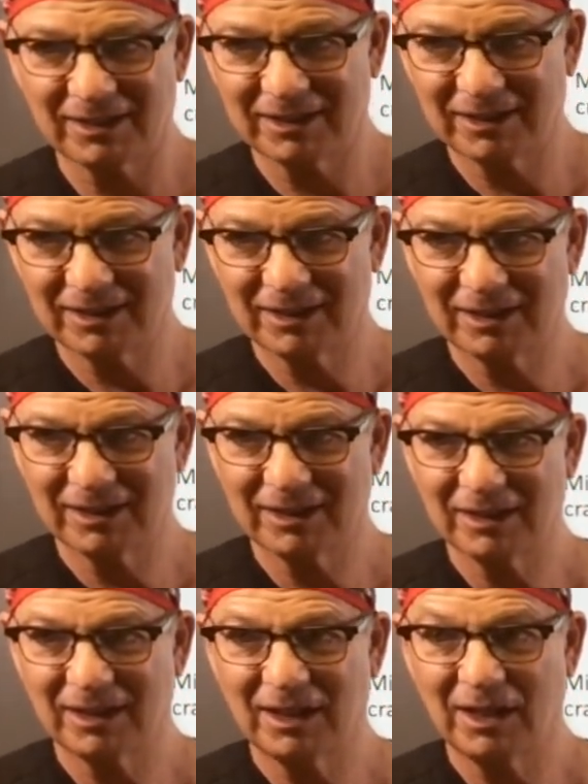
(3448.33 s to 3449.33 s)
We're going to know
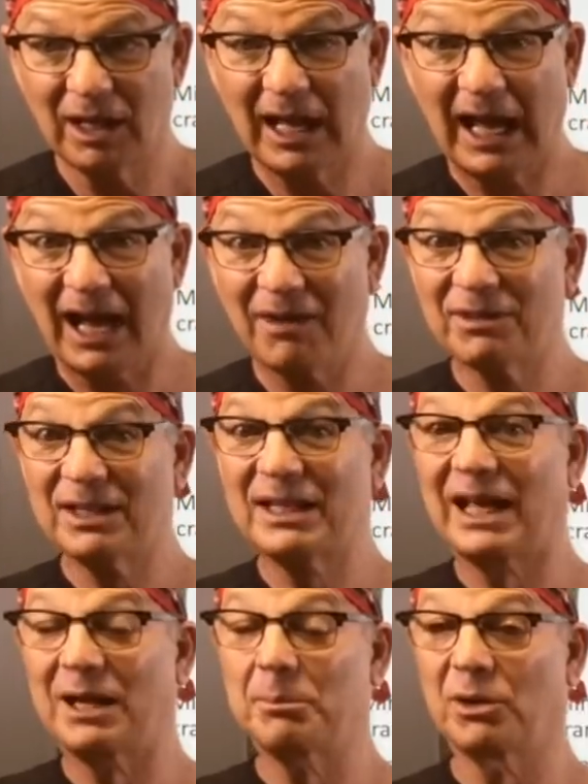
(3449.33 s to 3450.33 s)
it
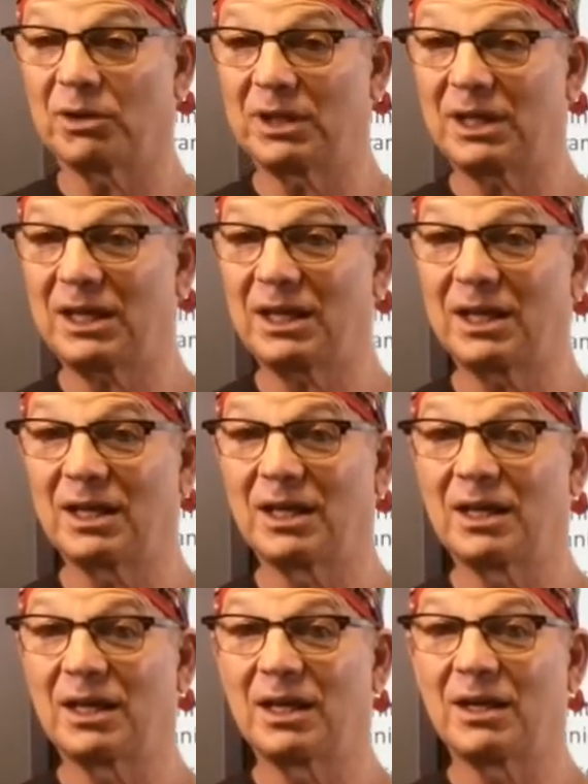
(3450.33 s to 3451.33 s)
because we'll know how
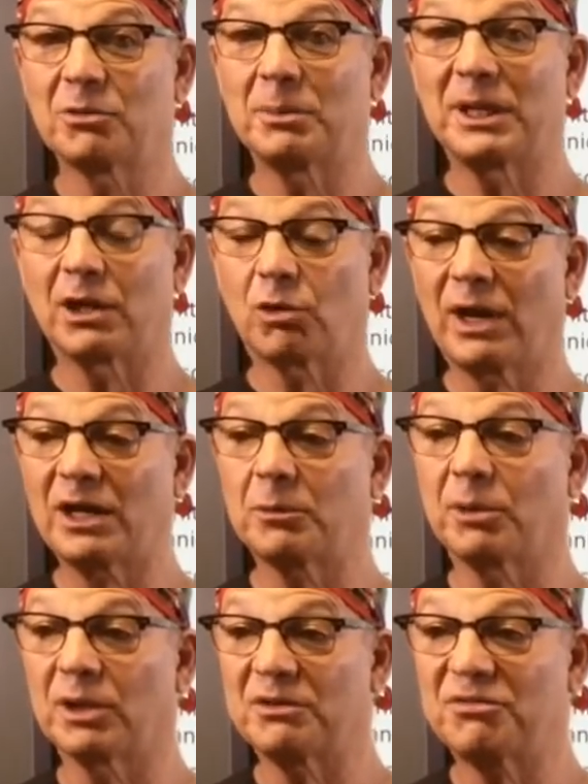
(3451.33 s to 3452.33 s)
stiff the bone is,
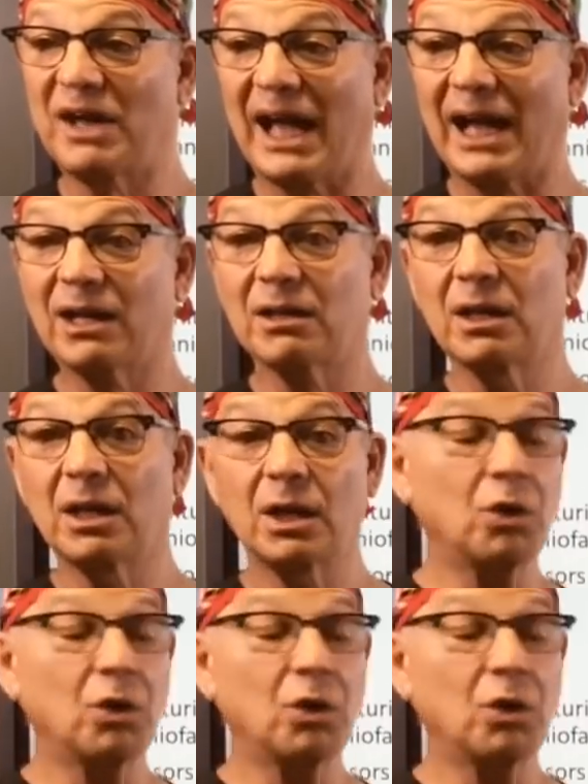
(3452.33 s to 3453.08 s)
and when it reaches a certain